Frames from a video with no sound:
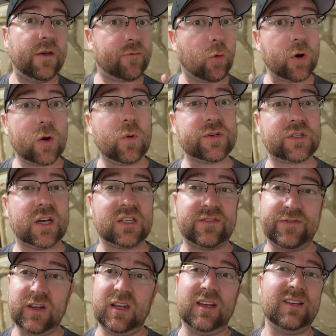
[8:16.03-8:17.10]
If you're wondering what size
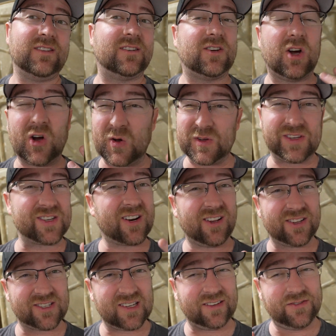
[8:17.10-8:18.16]
fittings and hoses and
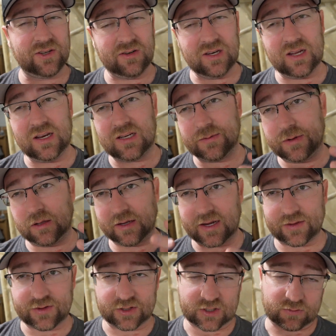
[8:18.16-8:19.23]
all that stuff you need to be able to
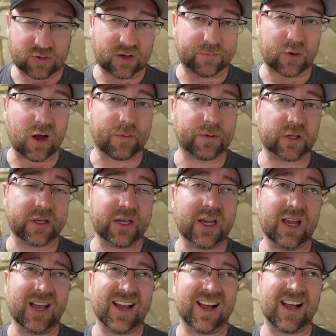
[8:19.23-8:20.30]
get this to run properly,
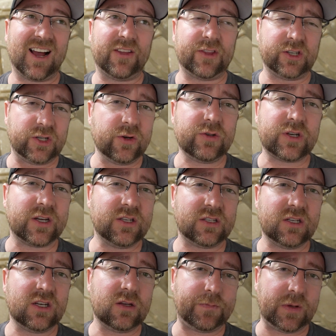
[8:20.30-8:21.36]
the
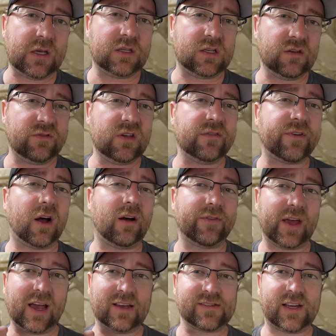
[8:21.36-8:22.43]
2JZ PCV valve
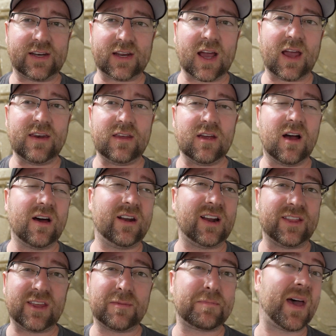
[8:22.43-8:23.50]
that has that 90 on it,
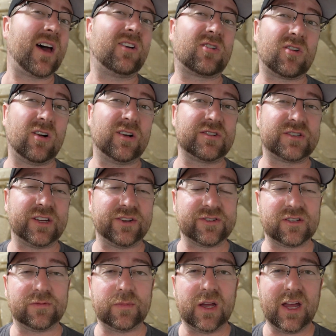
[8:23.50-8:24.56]
I think Battle Garage
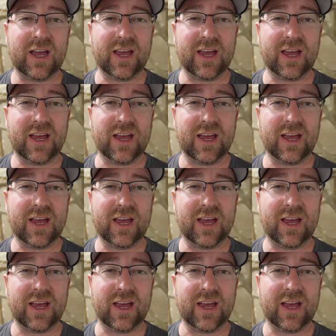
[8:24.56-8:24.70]
sells them.